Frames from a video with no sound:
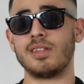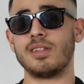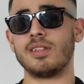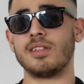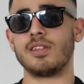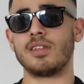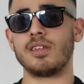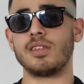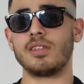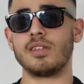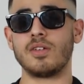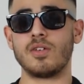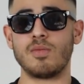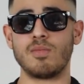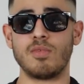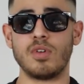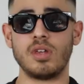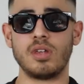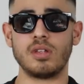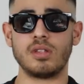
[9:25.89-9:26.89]
and Jason
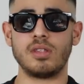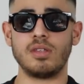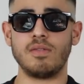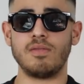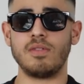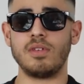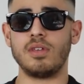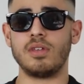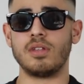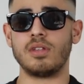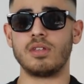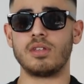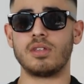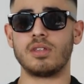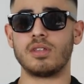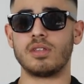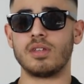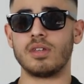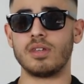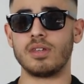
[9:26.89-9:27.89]
gonna break your TV, and it's
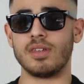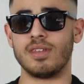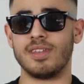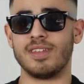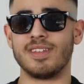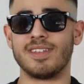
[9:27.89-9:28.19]
just like,